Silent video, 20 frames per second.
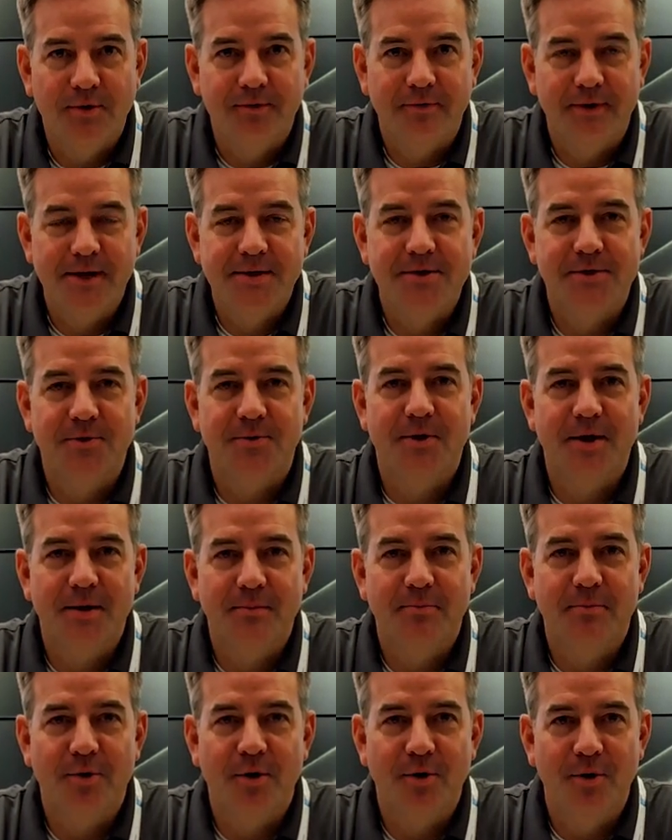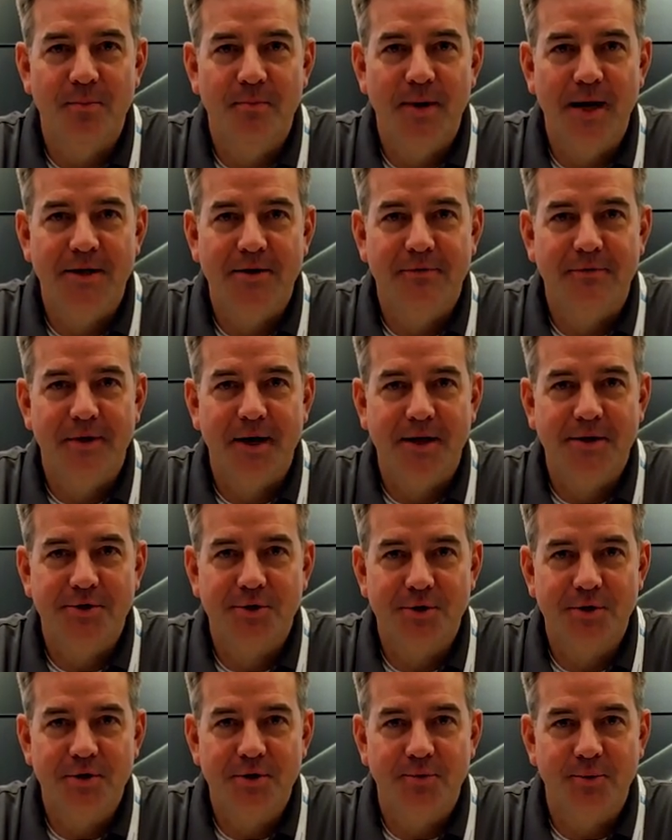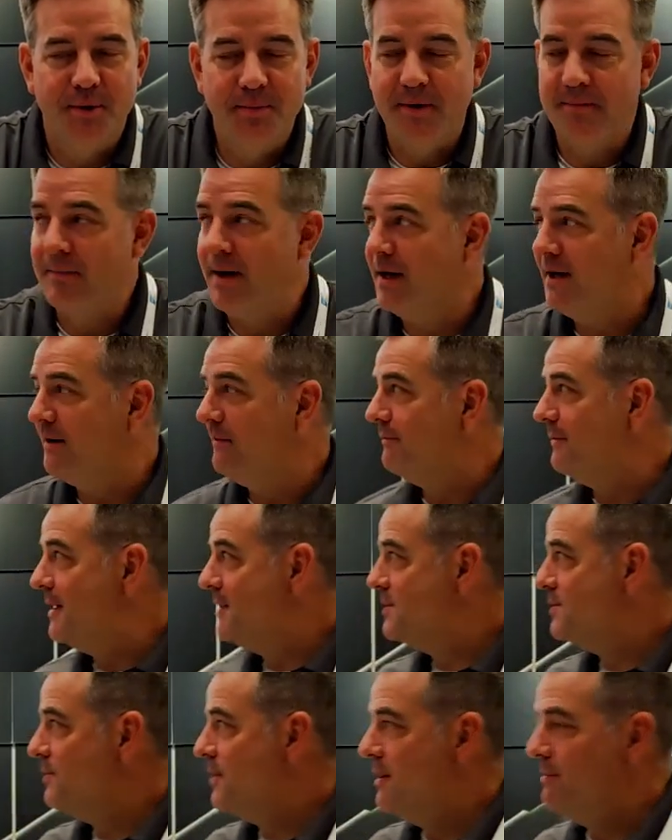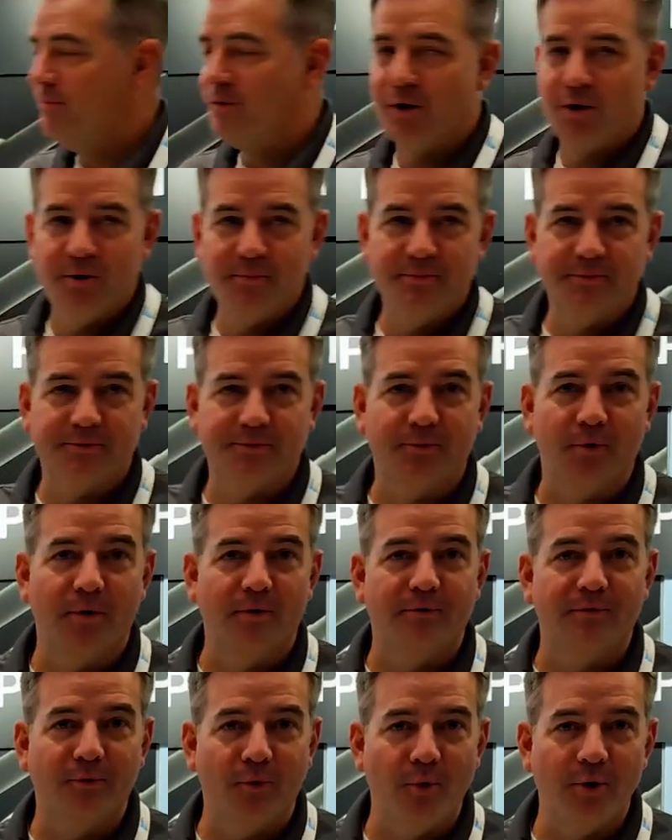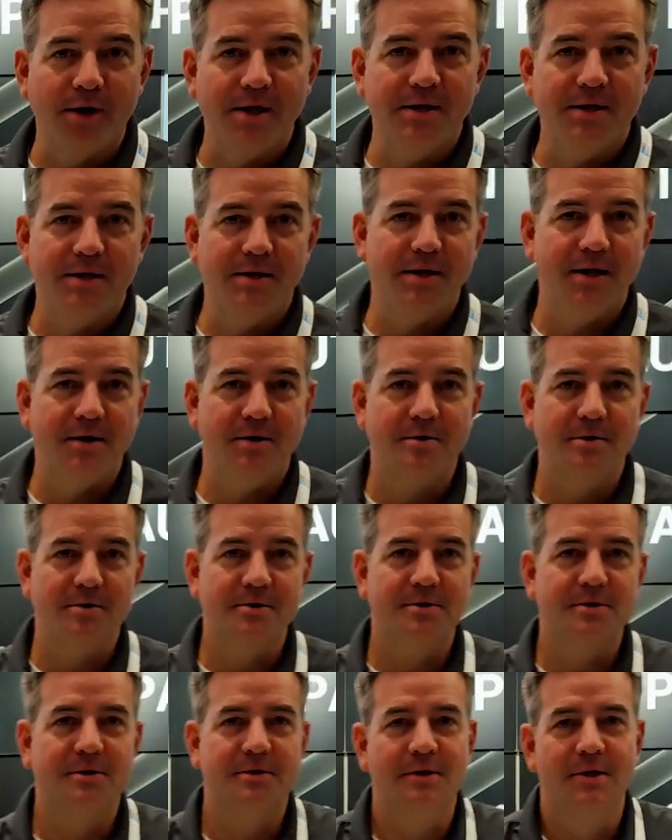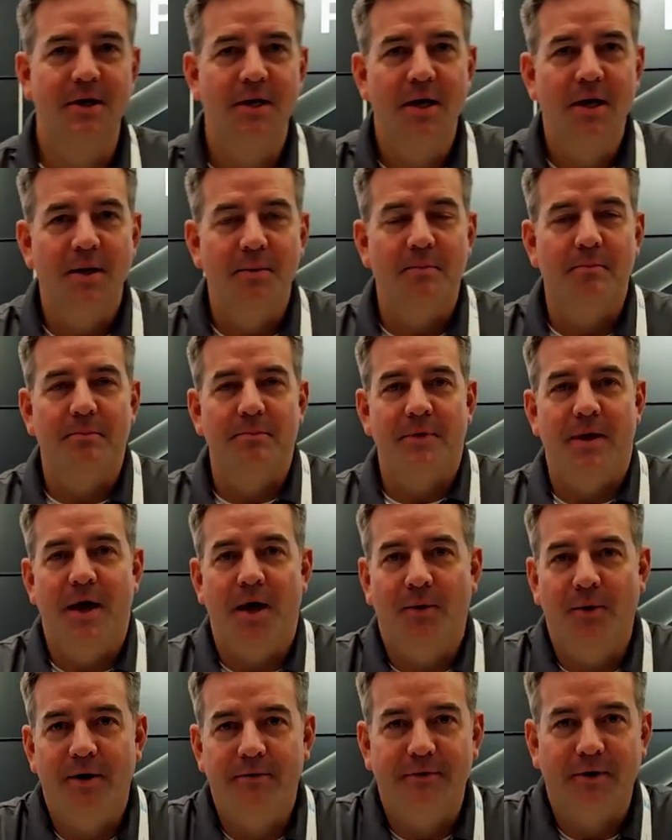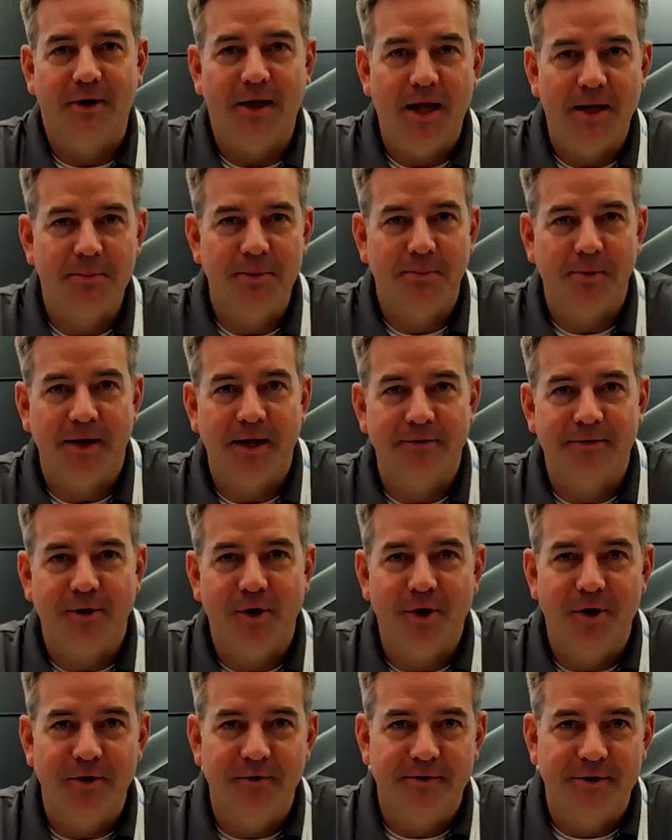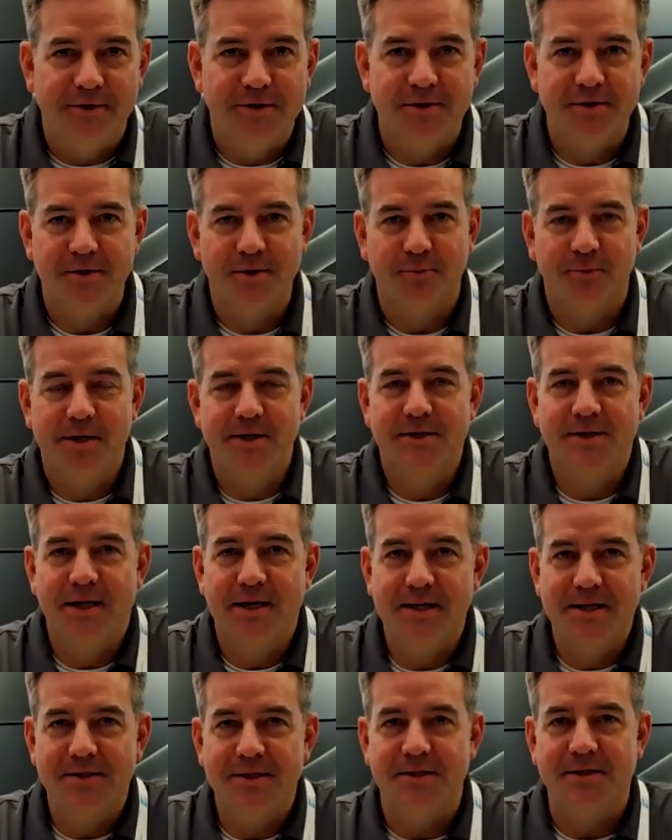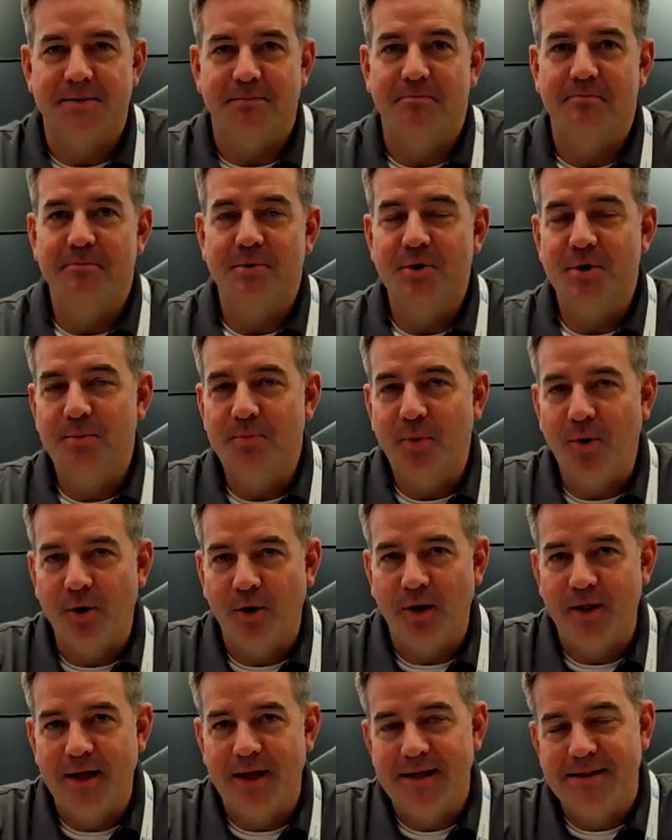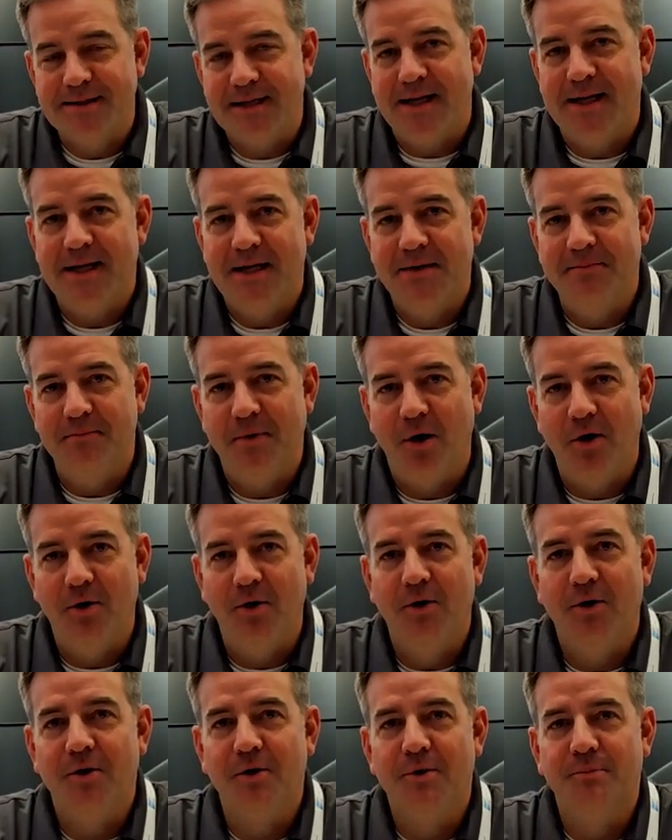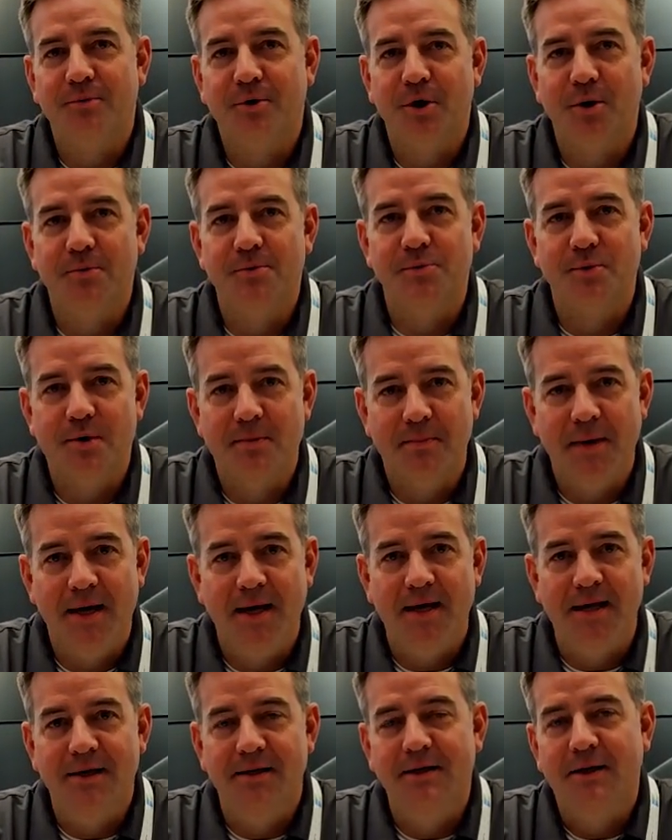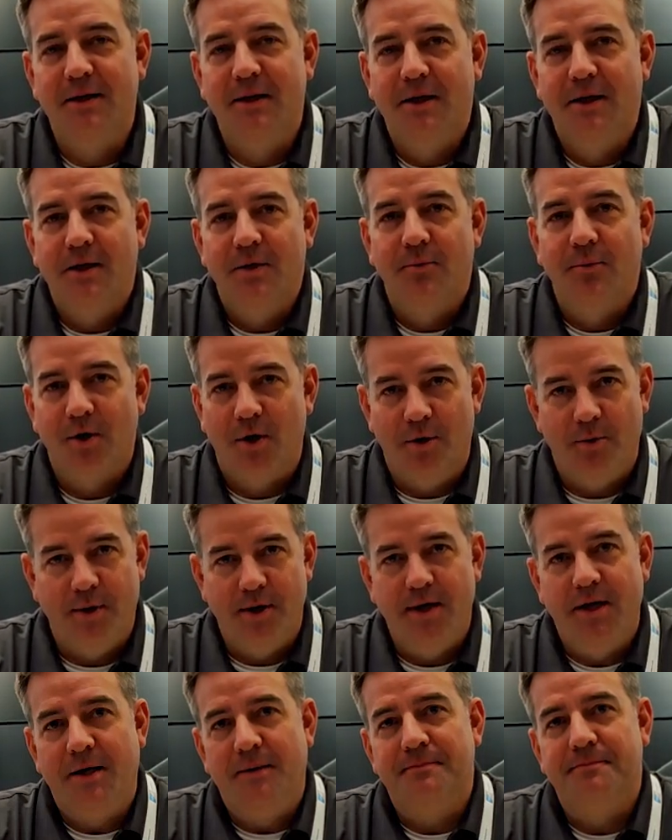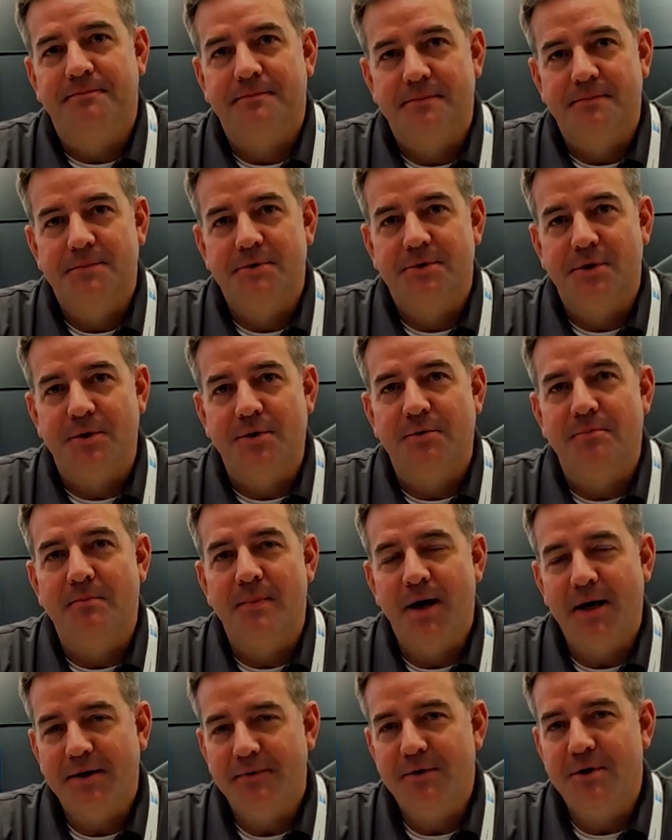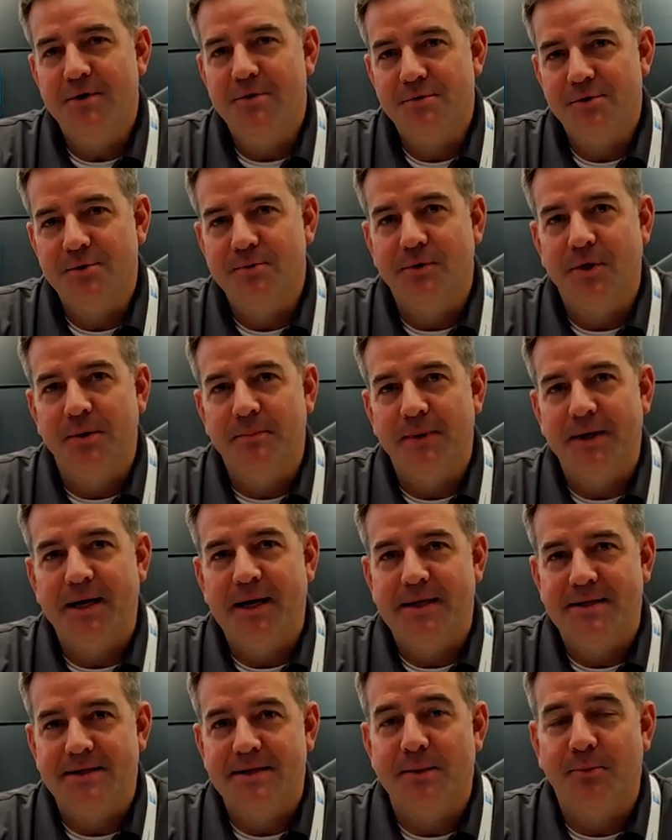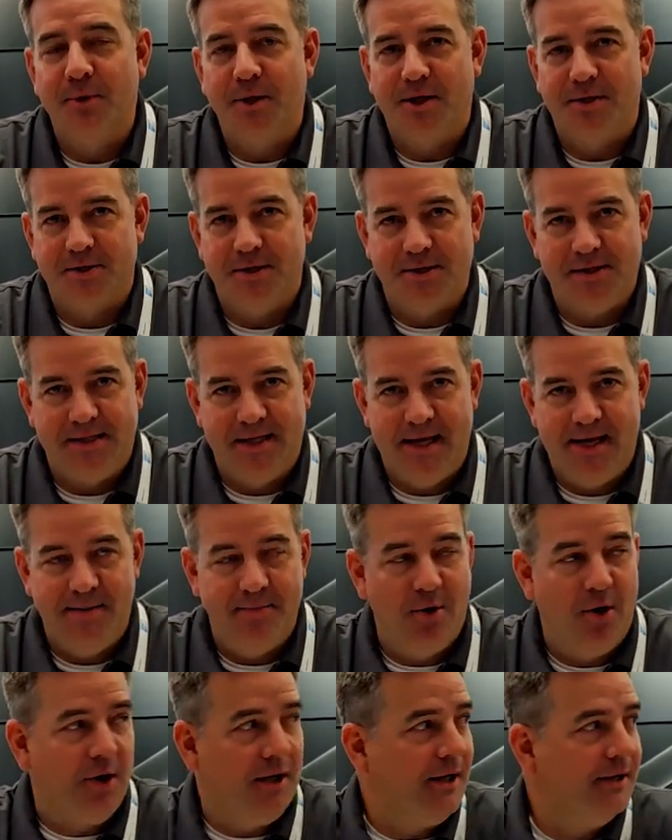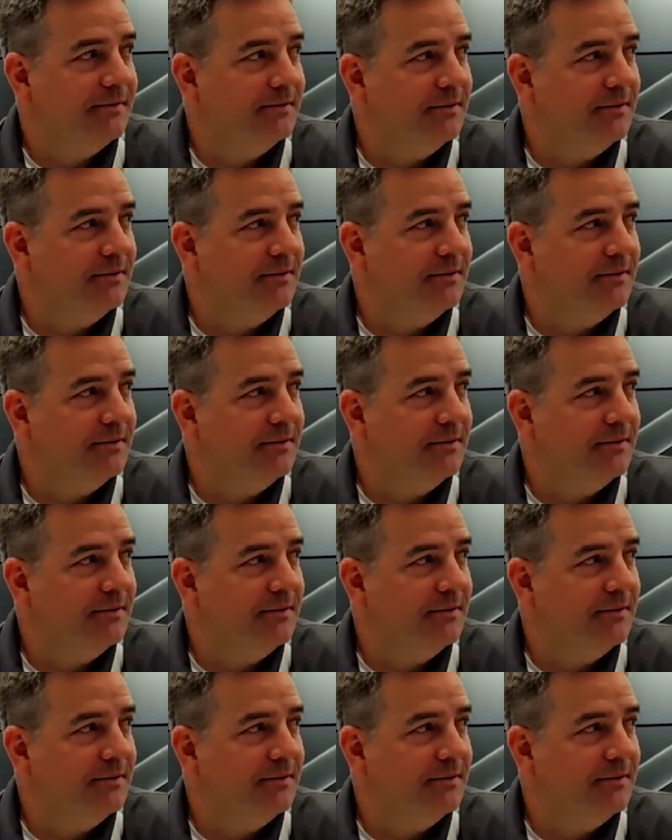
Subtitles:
phased array probe manufacturer. We've been making phased array probes for 40 years. However, a lot of people haven't heard of us. The reason that is a big part of that time, all the probes we made were OEM. So you might have used one, but it had someone else's name or